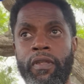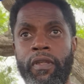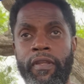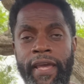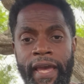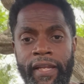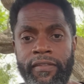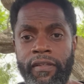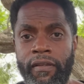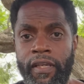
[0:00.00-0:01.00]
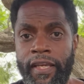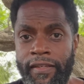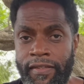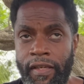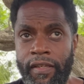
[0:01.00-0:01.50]
that
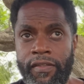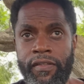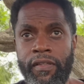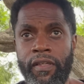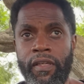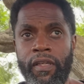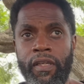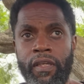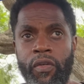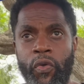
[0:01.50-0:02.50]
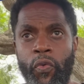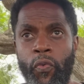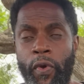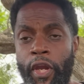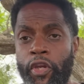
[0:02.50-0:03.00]
exist,
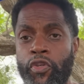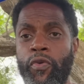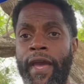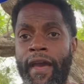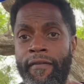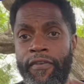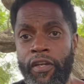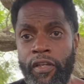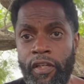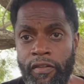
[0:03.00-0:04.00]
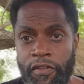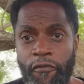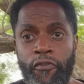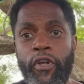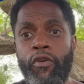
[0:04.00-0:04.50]
where you have
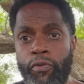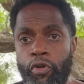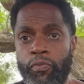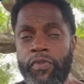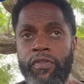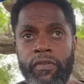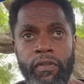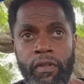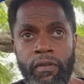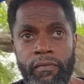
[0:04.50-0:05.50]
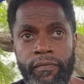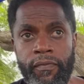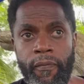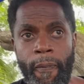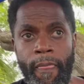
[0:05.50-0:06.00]
different groups.
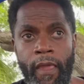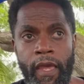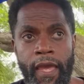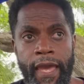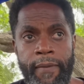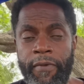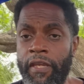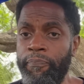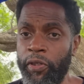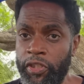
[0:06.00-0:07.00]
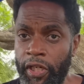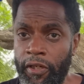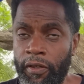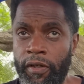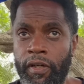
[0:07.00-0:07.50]
And in
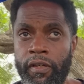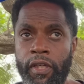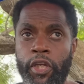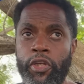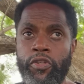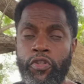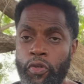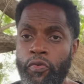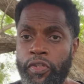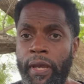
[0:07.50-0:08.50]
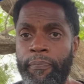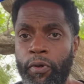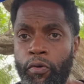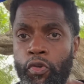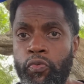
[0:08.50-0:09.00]
particular, two separate
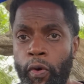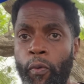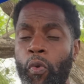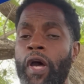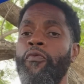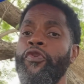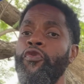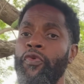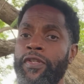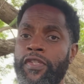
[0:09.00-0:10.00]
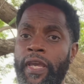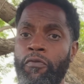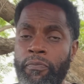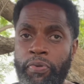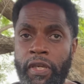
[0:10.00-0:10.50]
groups, where one you would say
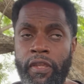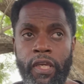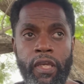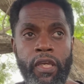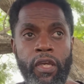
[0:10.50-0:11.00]
would be the